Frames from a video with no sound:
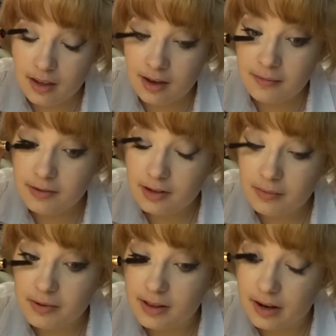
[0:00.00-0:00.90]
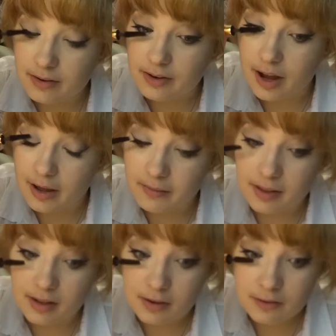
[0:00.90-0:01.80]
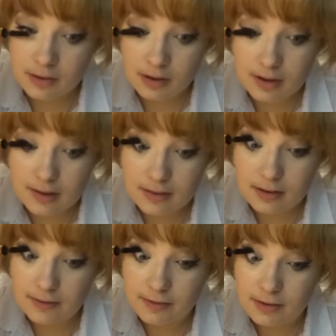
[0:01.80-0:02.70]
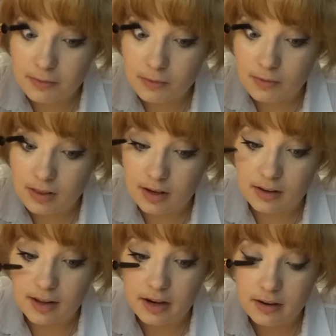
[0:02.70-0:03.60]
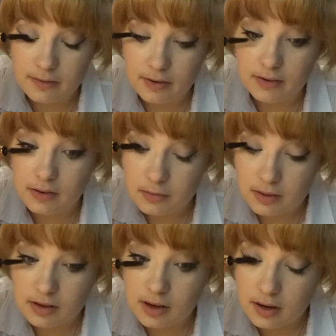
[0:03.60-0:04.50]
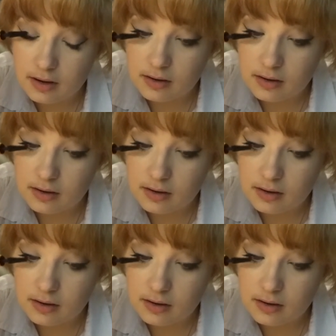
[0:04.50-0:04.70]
I'm just going to put that on top, and then I'll show you guys the difference when they're layered versus when they're not.